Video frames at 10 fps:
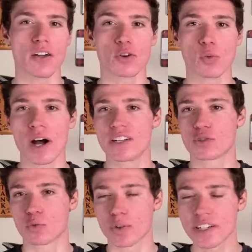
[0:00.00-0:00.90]

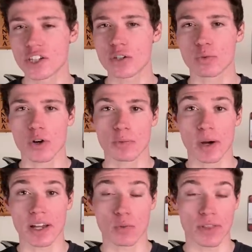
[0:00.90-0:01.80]
otherwise rigid road bike